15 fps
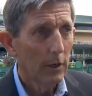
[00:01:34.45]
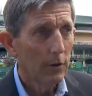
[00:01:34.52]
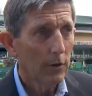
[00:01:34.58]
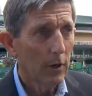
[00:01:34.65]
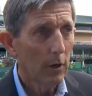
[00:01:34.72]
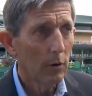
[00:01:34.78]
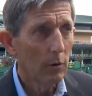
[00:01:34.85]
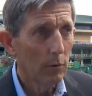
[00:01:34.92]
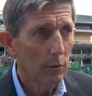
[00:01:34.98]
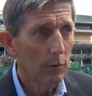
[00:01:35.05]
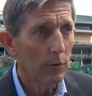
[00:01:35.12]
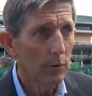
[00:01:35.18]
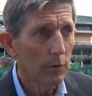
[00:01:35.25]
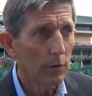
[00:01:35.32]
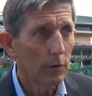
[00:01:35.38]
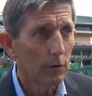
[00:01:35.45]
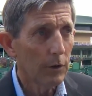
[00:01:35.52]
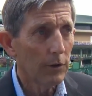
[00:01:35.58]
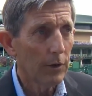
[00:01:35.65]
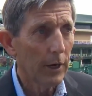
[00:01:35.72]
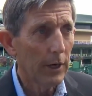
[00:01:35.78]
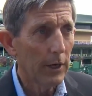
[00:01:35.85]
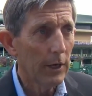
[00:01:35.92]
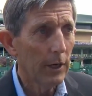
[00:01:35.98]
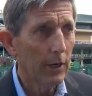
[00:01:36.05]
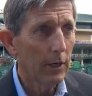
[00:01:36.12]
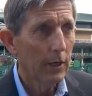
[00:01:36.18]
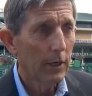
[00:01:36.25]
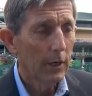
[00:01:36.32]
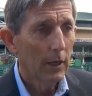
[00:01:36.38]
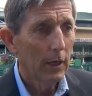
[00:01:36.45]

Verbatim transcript: so there is a